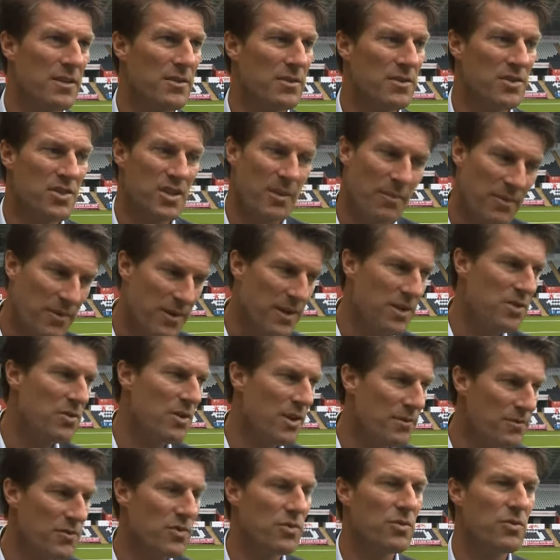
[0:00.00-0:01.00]
Something you
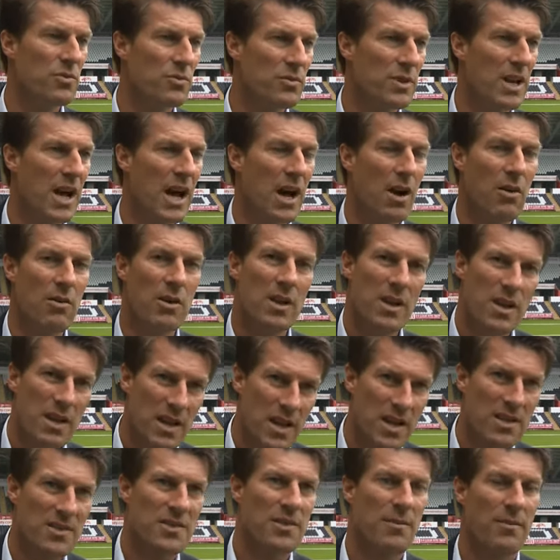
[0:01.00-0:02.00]
have to do now,
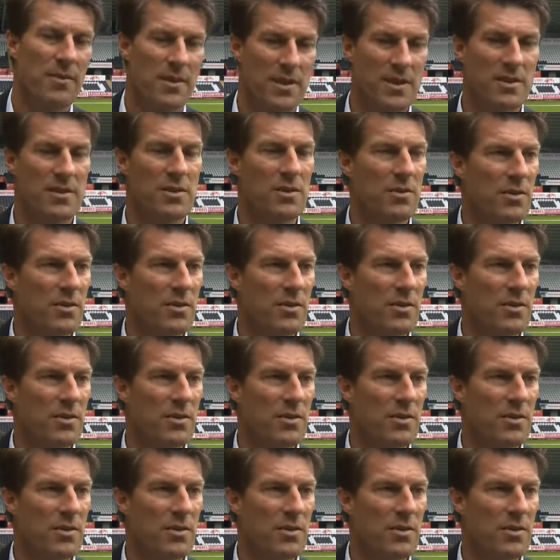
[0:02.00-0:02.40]
and some things